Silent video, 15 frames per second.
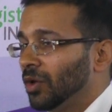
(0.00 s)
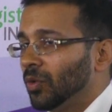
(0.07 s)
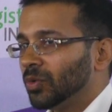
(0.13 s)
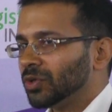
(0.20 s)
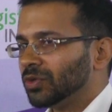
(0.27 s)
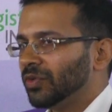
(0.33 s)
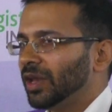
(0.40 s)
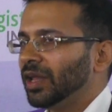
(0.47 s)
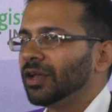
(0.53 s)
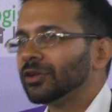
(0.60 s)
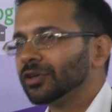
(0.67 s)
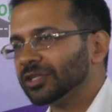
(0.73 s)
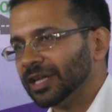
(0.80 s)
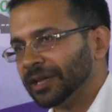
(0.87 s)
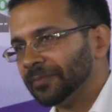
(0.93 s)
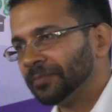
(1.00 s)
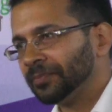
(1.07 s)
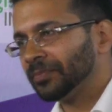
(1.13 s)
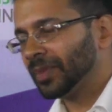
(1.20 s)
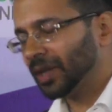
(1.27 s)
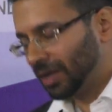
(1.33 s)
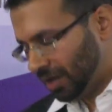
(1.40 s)
Which is very interesting,
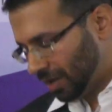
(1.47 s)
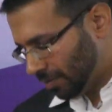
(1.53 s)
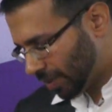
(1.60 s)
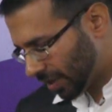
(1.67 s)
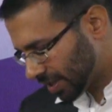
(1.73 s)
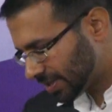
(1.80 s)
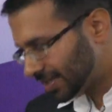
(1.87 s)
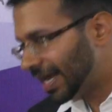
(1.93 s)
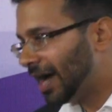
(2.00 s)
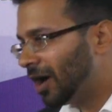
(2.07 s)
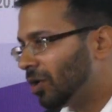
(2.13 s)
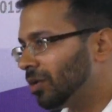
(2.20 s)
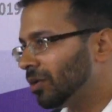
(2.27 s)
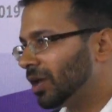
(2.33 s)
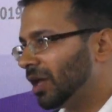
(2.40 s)
because now